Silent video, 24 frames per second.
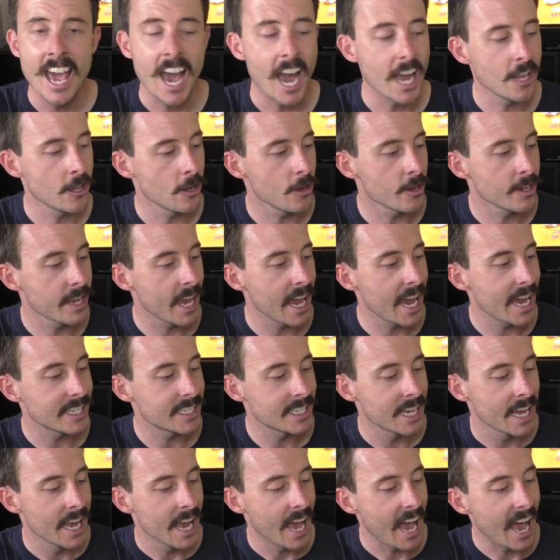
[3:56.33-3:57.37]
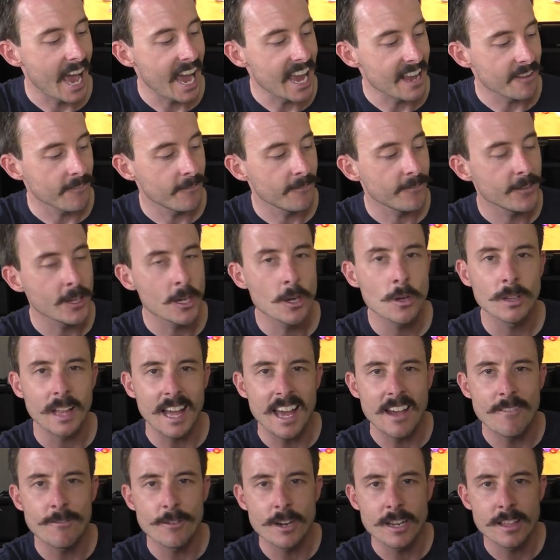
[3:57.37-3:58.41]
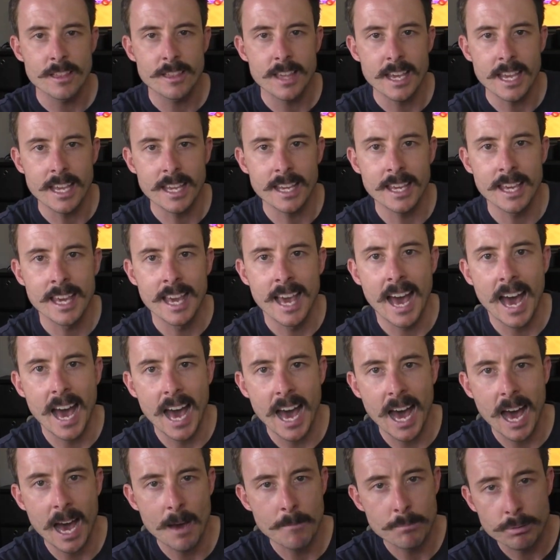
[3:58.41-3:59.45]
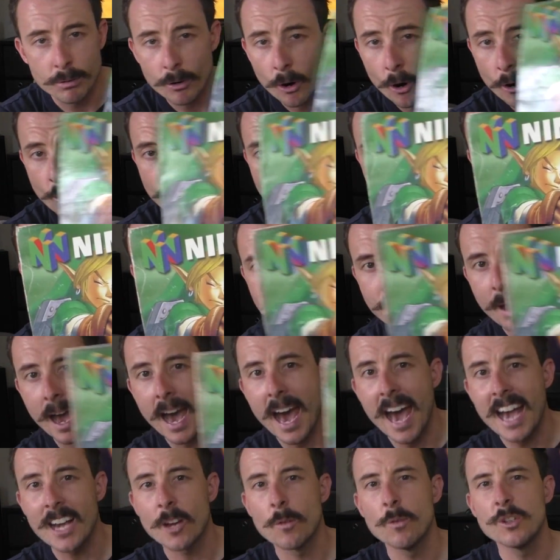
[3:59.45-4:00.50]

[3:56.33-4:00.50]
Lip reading: and you get a Feel Everything promo pack,